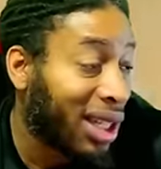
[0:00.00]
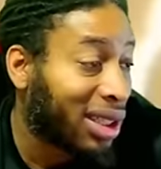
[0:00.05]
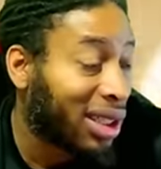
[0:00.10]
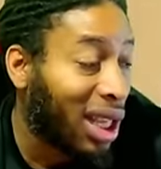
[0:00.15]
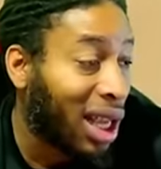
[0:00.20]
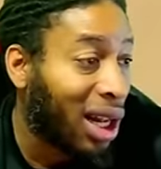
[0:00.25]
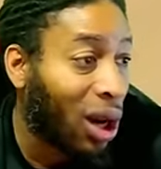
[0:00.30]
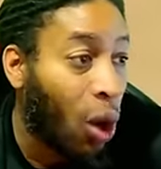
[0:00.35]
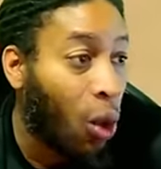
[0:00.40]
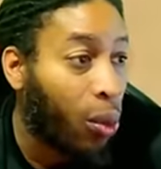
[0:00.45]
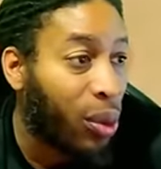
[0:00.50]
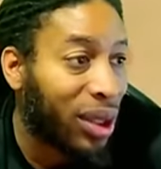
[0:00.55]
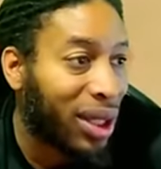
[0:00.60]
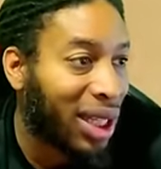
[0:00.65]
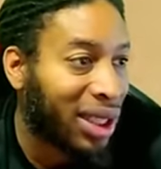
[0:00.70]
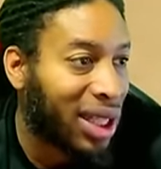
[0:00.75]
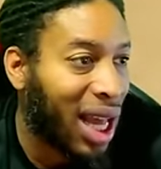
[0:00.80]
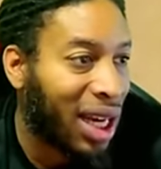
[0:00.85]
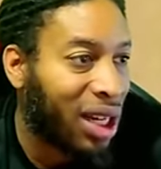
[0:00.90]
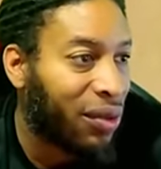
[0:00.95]
said open.
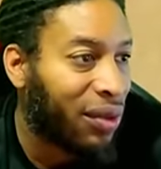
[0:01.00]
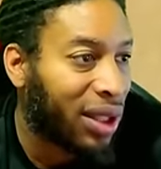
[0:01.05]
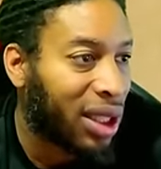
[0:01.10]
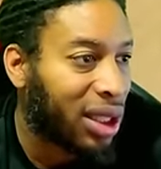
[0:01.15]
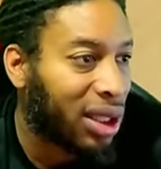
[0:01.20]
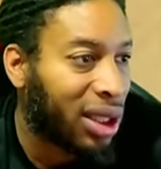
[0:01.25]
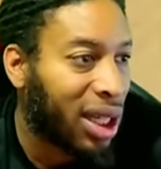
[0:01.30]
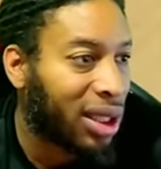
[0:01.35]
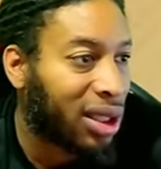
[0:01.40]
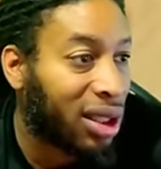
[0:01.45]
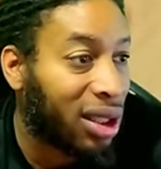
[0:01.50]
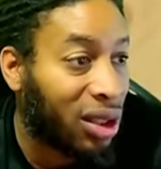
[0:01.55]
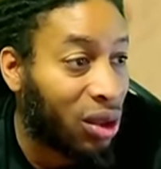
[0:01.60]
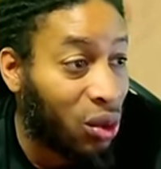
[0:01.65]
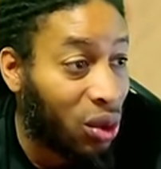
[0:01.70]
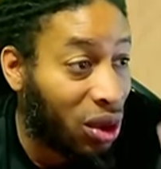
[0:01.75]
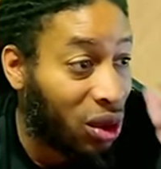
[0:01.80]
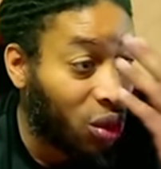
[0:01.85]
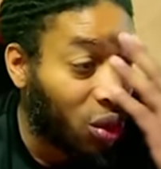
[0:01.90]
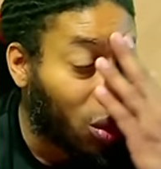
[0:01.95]
That's not even contested. You
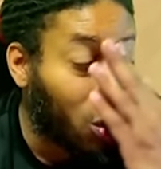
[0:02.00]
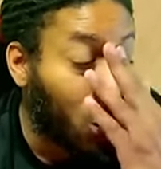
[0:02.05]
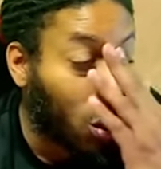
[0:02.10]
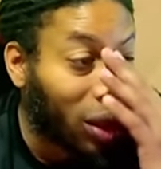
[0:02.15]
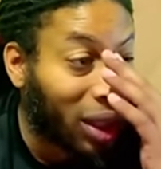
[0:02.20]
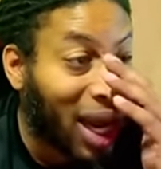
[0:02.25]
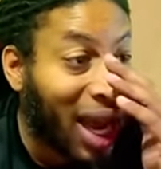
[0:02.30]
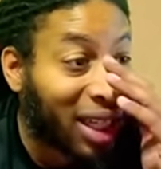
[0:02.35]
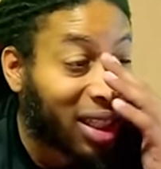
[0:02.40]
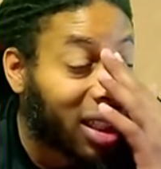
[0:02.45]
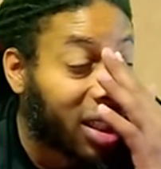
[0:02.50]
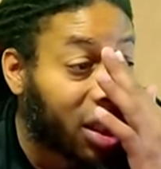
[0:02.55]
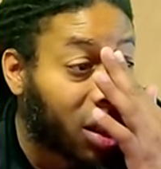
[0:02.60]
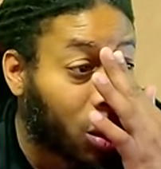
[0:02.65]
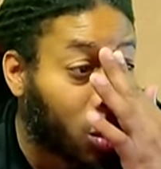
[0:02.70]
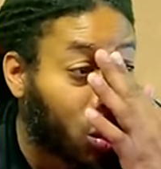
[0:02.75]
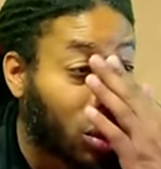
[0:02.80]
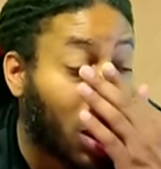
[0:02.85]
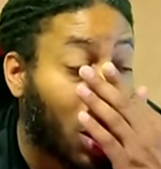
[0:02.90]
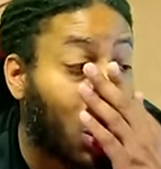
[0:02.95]
you you can actually
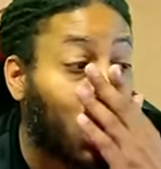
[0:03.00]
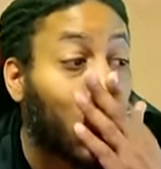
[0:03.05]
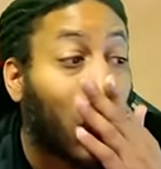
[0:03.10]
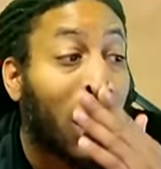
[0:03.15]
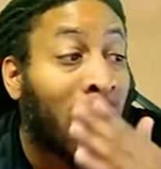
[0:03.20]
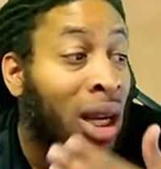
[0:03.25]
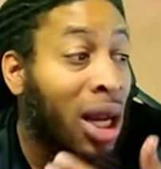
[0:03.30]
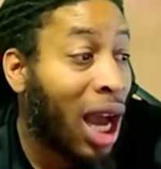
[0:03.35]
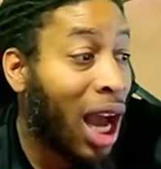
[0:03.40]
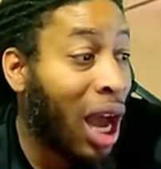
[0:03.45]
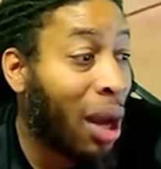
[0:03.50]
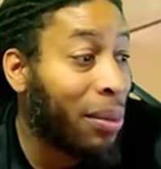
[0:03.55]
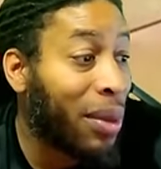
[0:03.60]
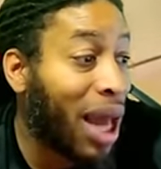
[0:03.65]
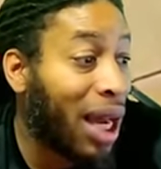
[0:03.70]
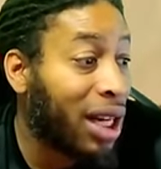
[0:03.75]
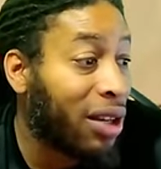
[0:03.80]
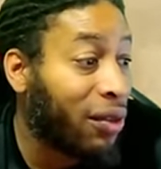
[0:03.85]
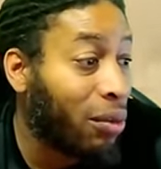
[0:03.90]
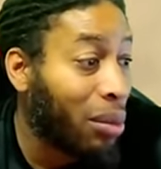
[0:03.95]
shoot those. I'm
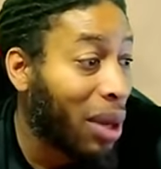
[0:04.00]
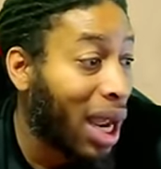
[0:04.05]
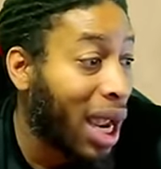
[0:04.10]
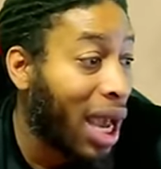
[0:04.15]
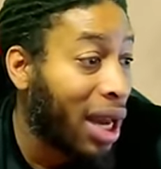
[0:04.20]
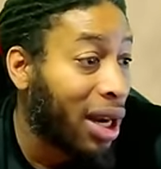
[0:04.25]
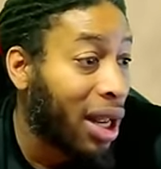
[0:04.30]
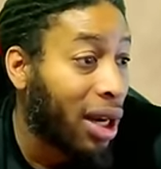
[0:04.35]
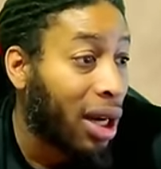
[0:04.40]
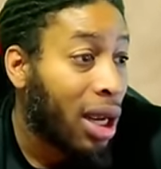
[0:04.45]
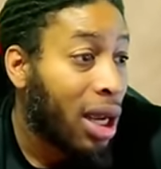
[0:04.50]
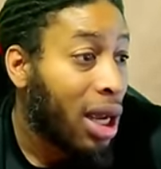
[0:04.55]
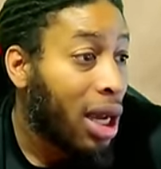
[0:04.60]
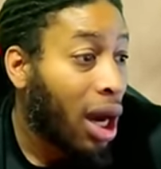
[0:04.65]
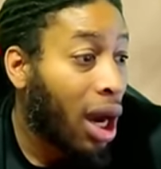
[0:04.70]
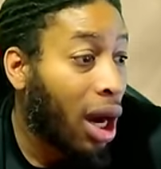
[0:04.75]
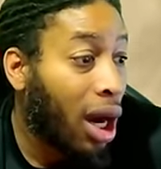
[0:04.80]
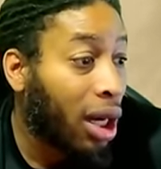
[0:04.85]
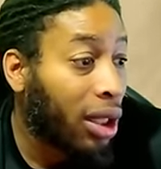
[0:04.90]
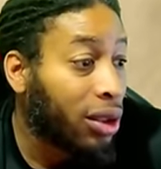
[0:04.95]
not even mad at it.
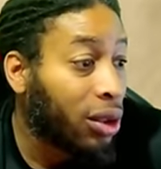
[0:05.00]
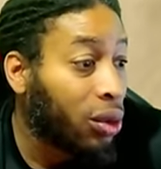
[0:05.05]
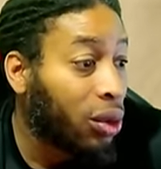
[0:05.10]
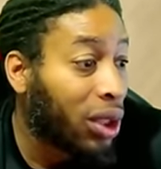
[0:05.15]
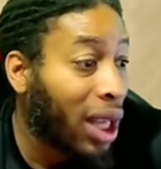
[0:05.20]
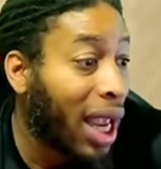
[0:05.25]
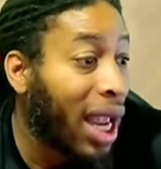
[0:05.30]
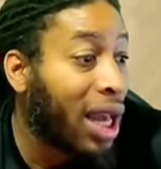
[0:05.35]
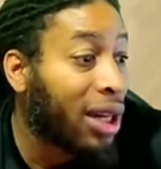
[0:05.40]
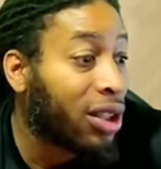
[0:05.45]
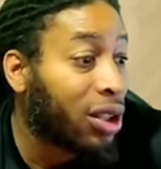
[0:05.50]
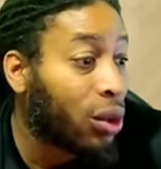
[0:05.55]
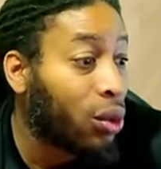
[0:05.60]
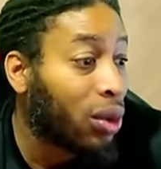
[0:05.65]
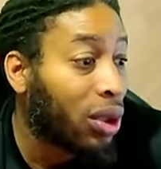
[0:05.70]
Uh you can shoot